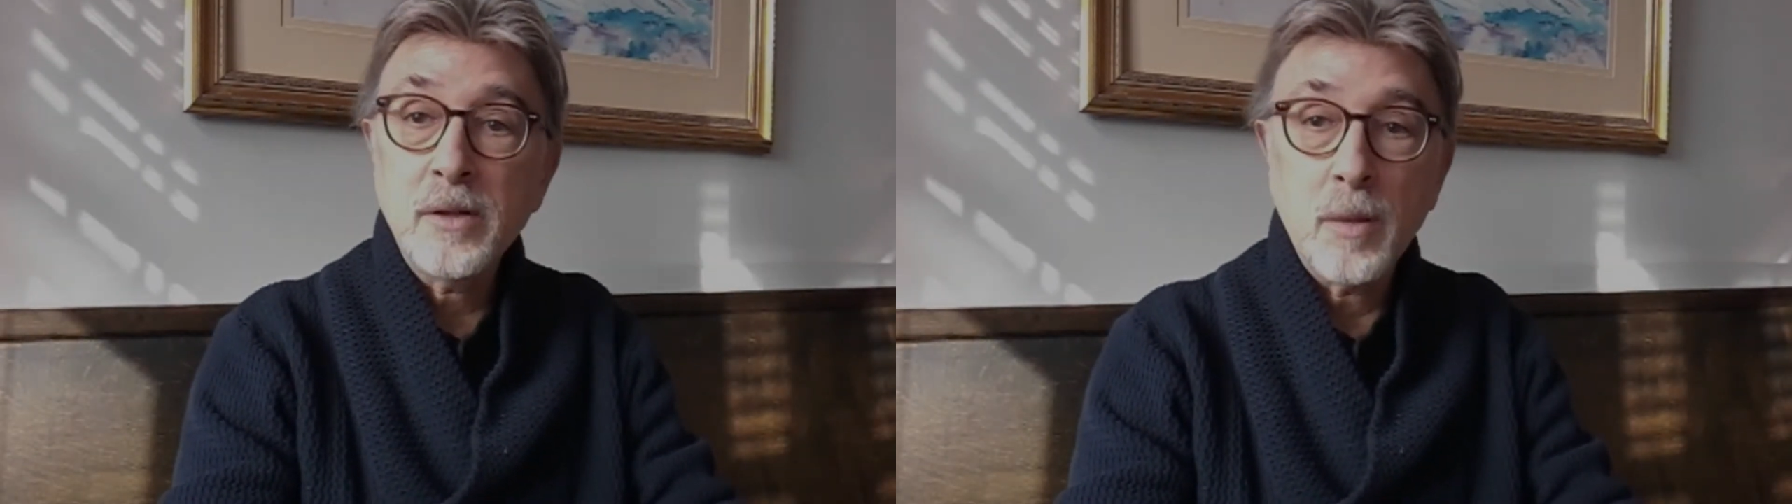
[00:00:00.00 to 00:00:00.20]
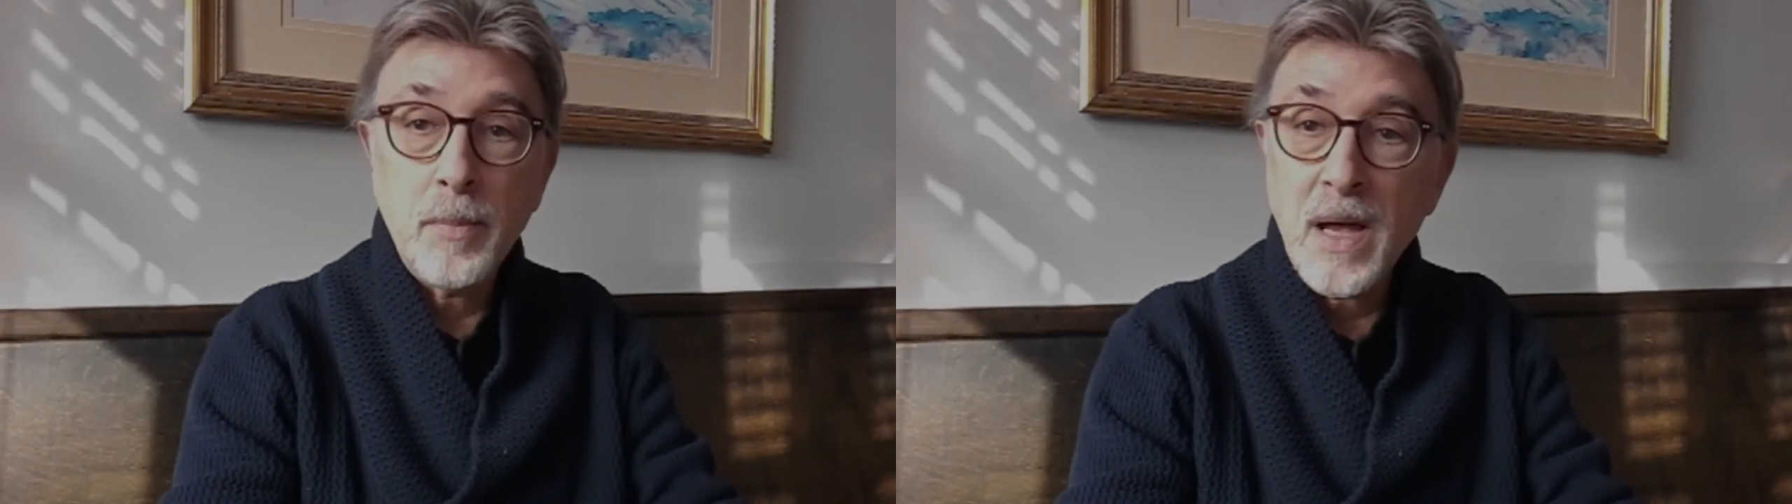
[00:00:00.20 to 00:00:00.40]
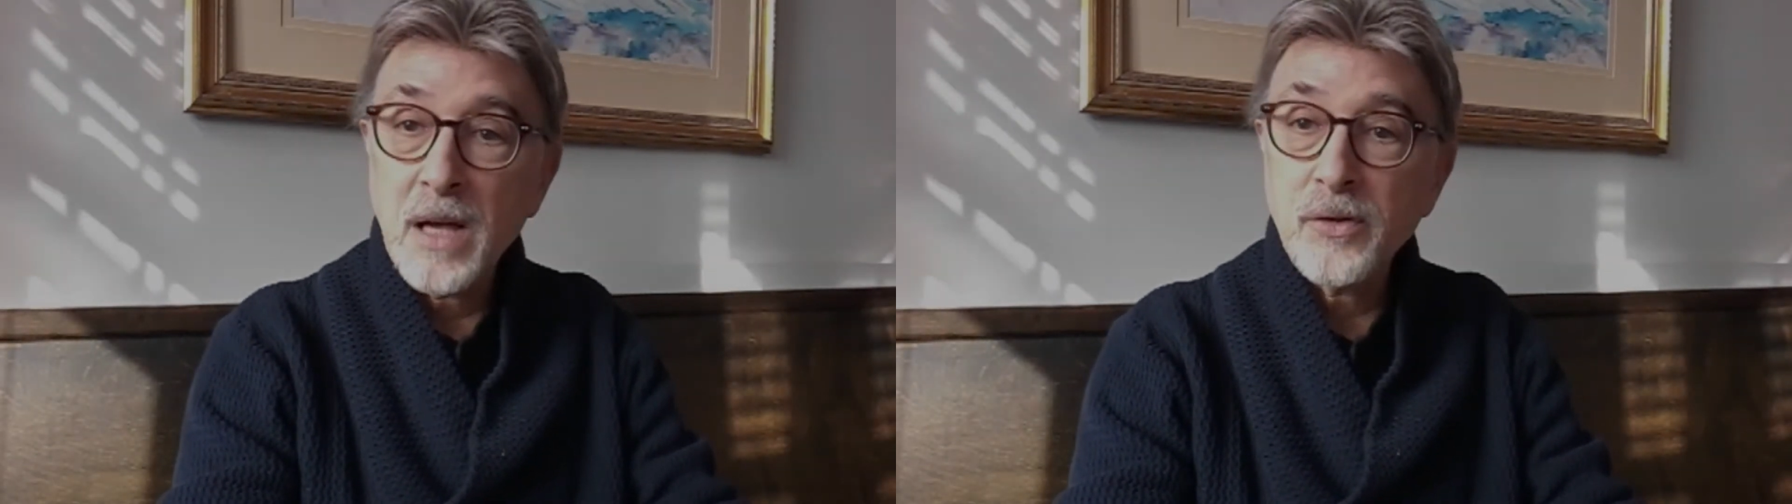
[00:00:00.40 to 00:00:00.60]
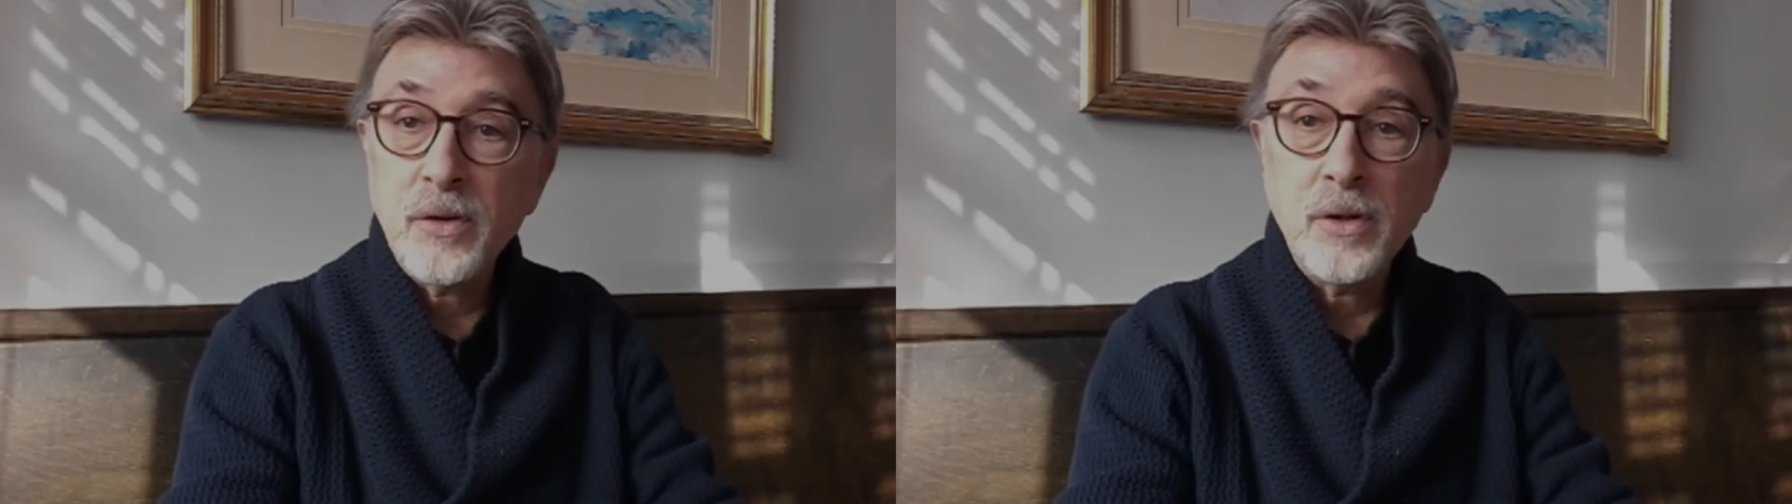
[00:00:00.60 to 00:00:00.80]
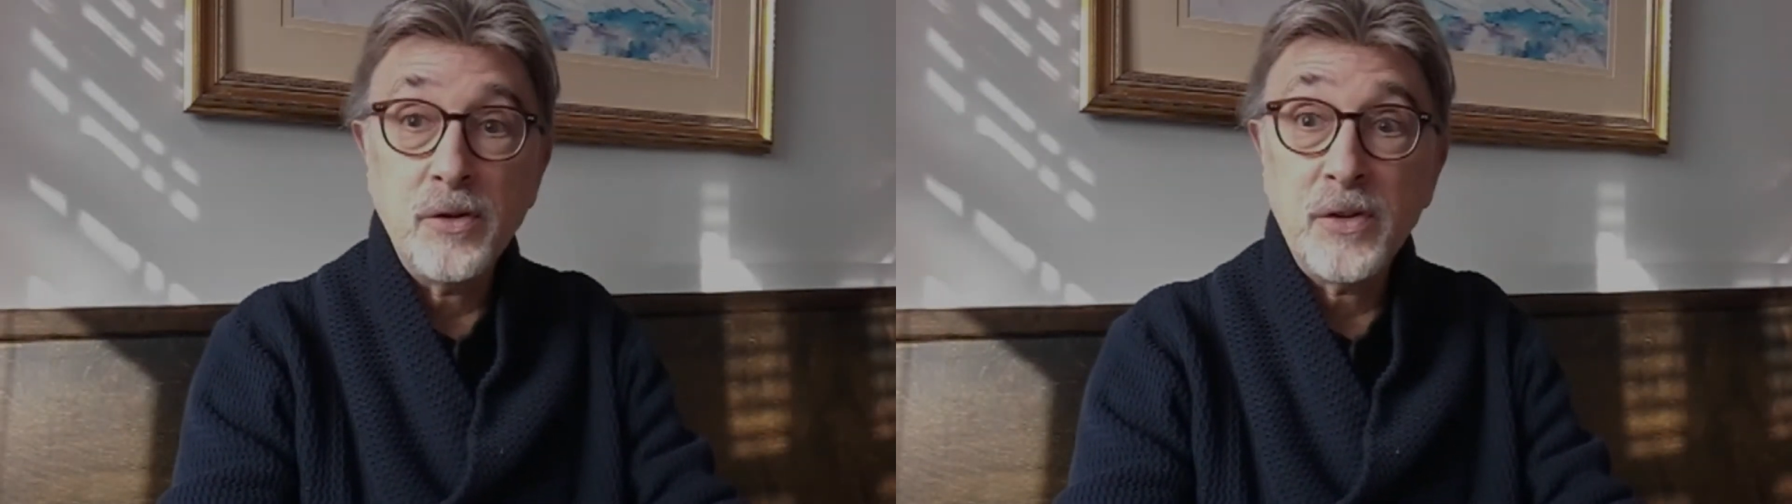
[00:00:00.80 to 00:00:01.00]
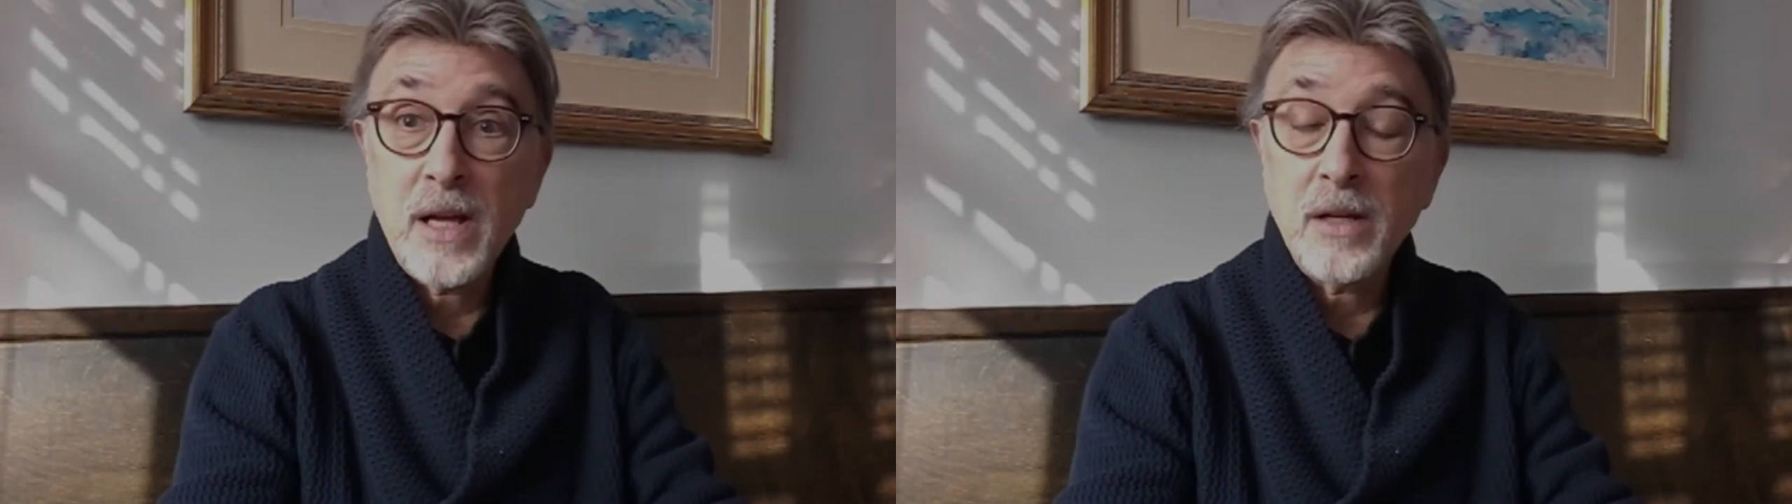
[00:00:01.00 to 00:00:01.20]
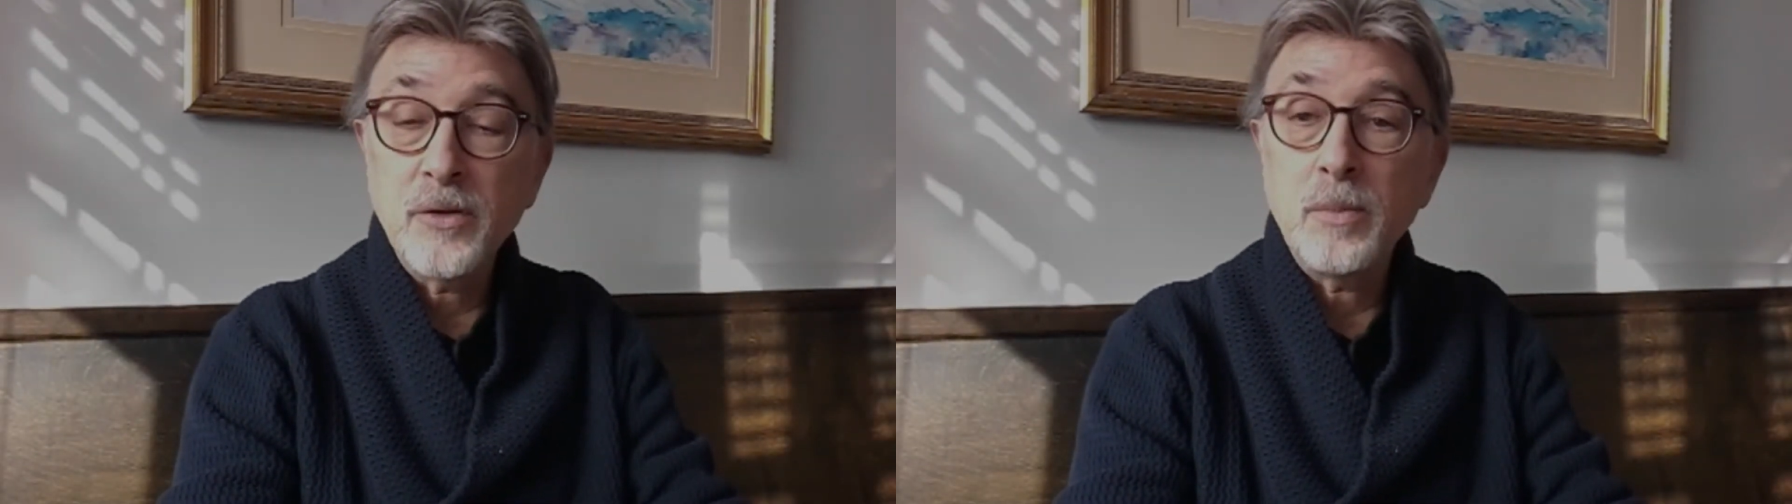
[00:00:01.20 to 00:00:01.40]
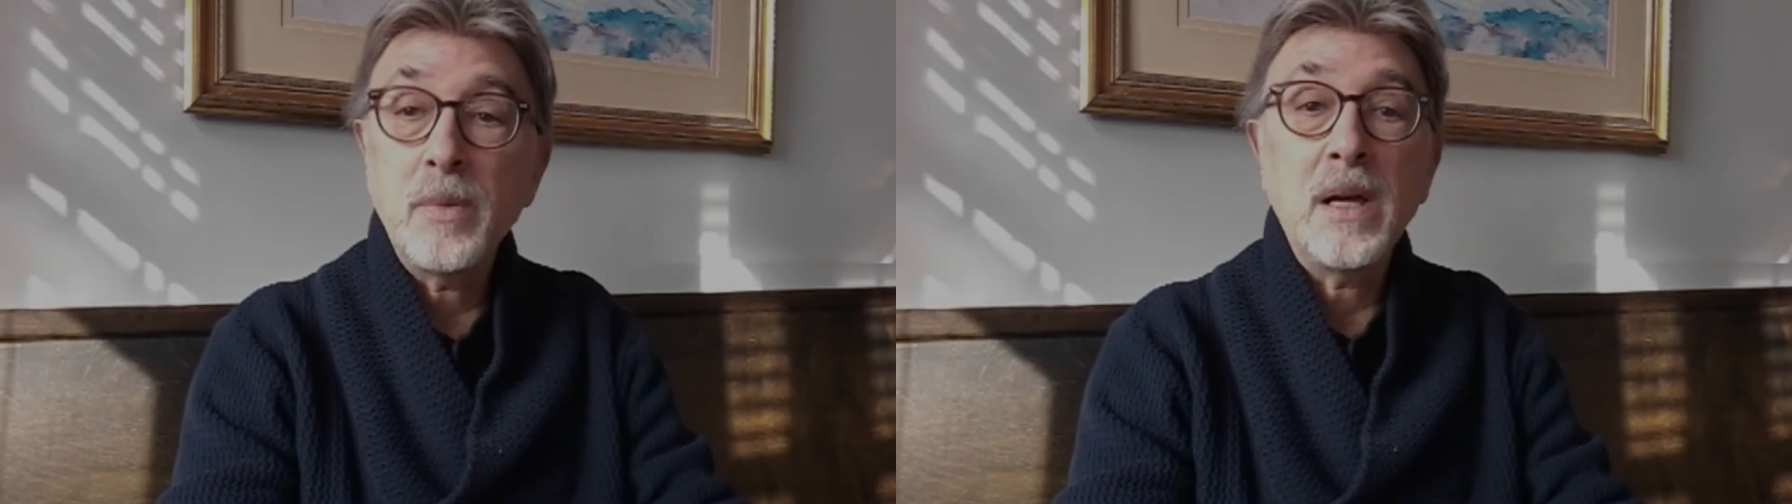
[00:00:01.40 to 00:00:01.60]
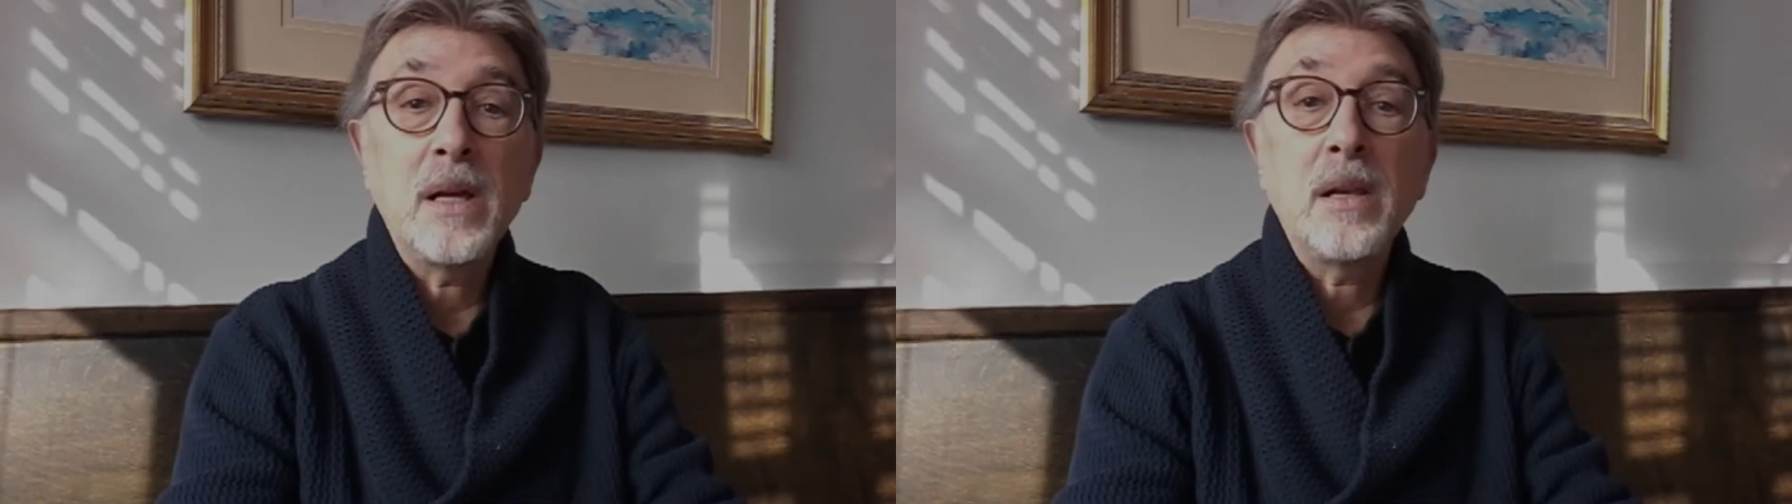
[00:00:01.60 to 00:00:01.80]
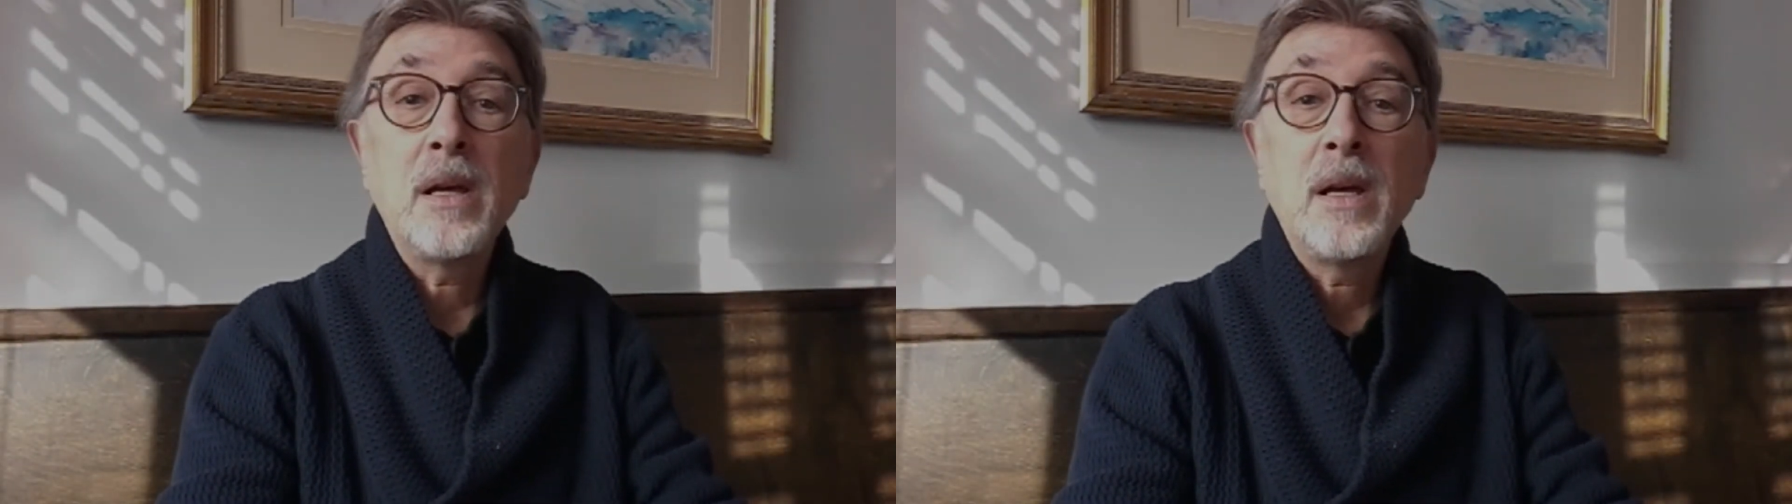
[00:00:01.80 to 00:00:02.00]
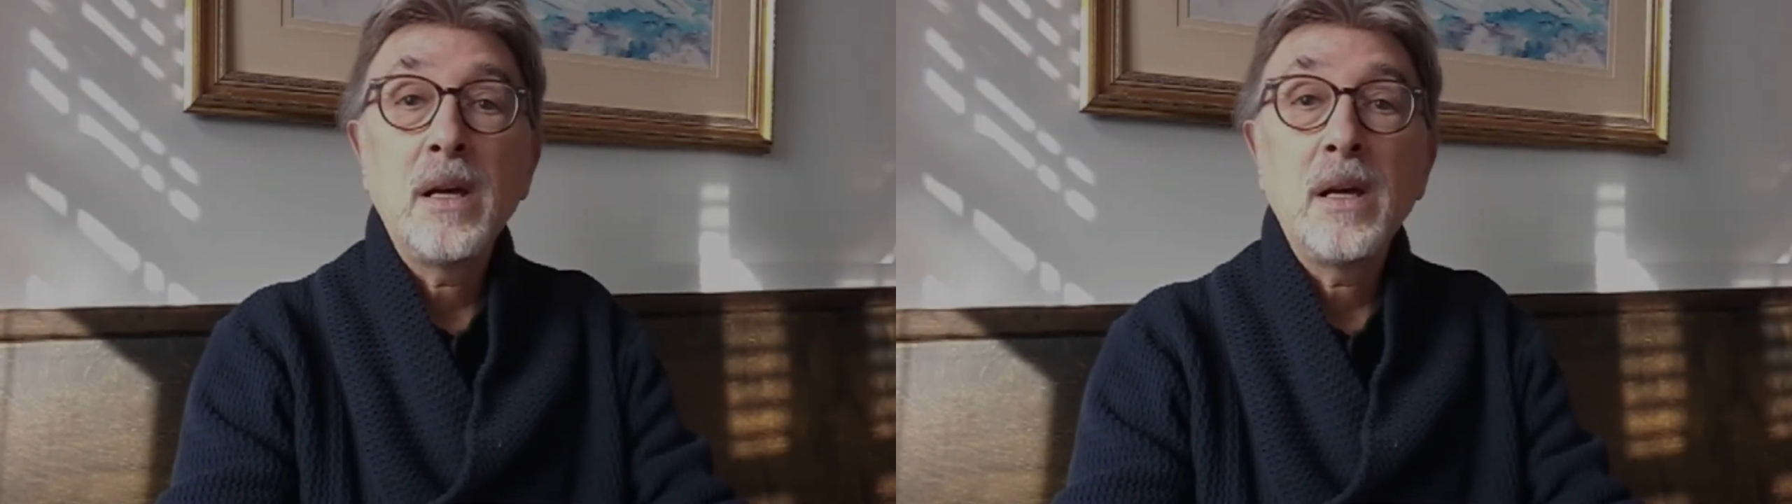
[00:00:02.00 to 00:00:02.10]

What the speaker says: compassionate, intelligent man,